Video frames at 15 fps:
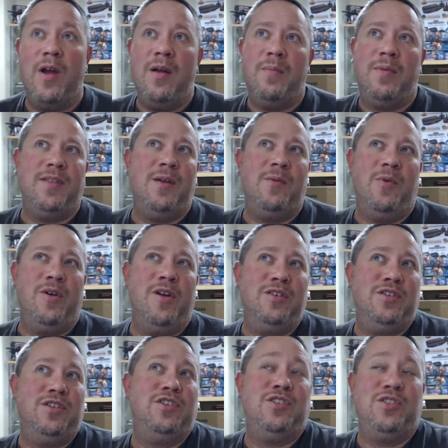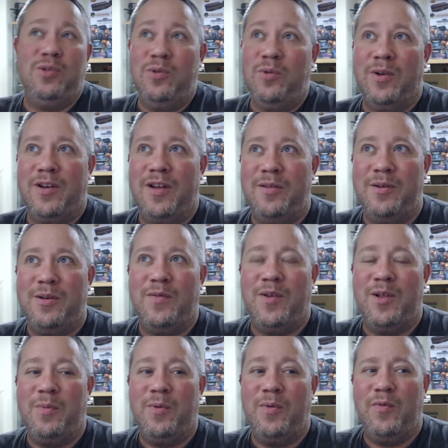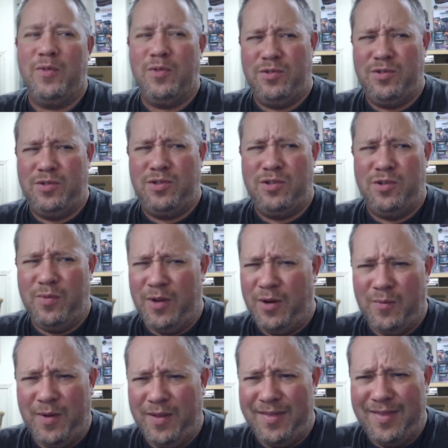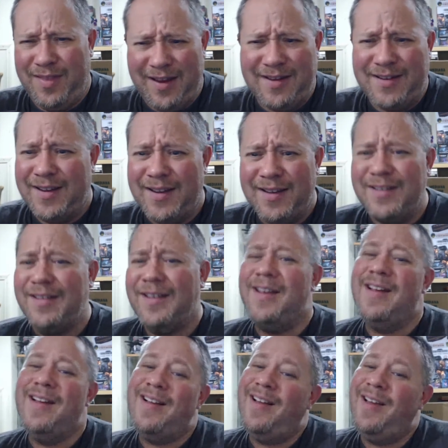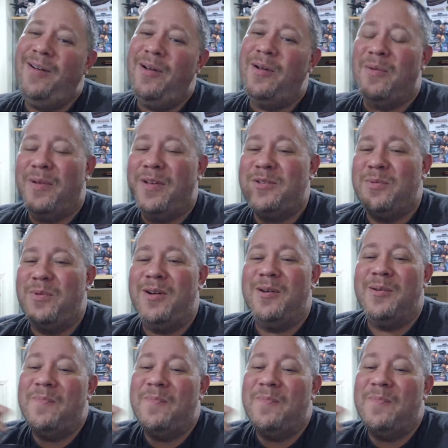but then wanted to sue another developer for doing what they did. I don't know, it's weird.